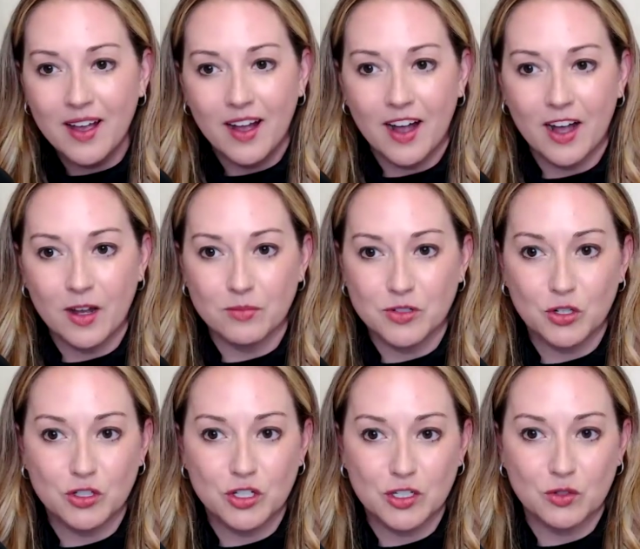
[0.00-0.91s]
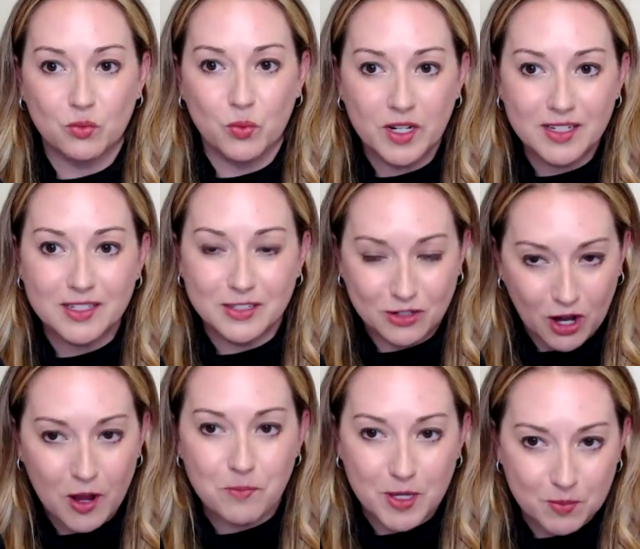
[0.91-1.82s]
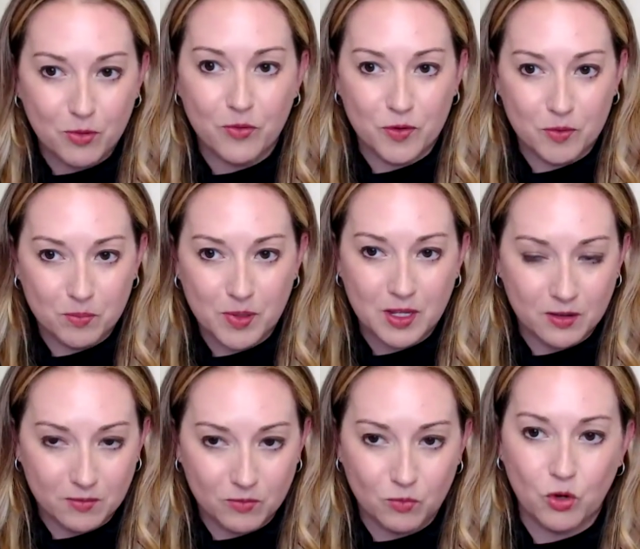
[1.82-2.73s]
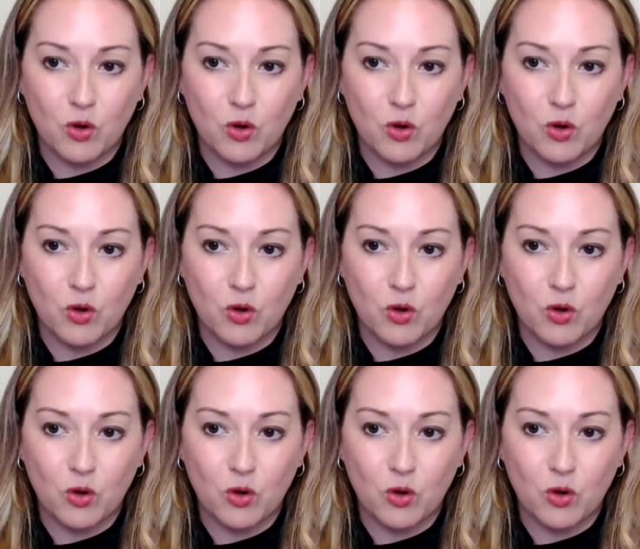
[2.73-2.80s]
to just really stop people from being